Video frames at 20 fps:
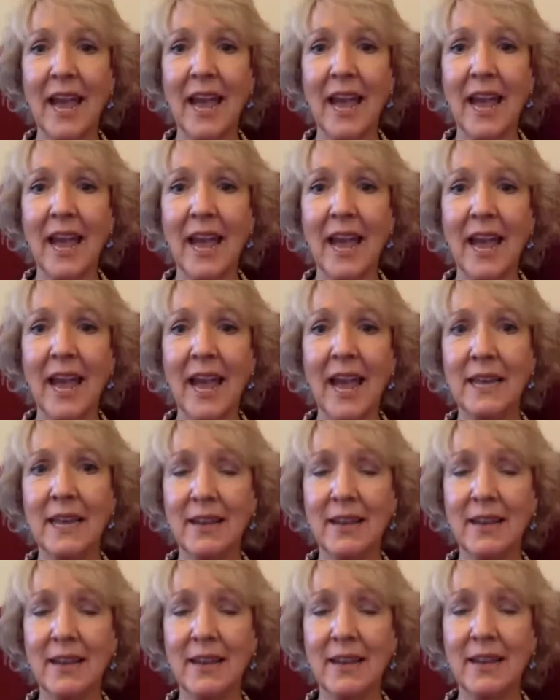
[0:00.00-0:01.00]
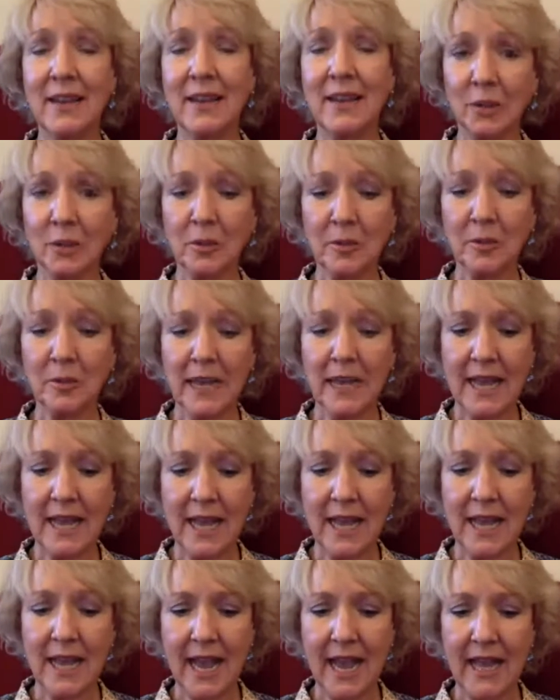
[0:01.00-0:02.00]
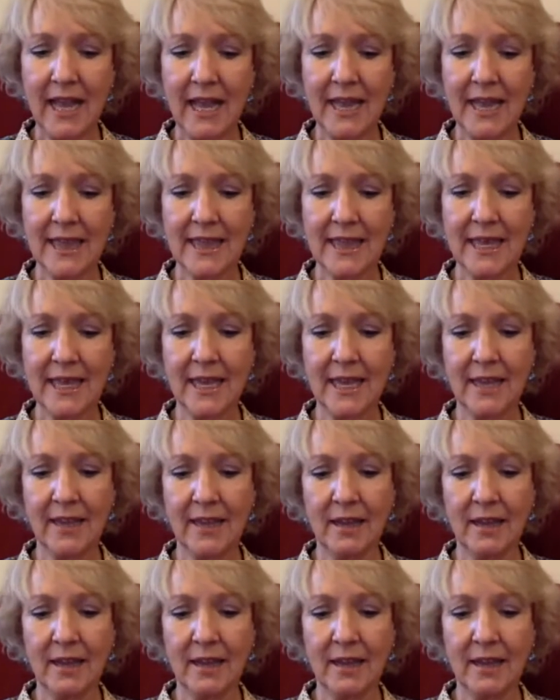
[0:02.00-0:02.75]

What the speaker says: be a verb. And I think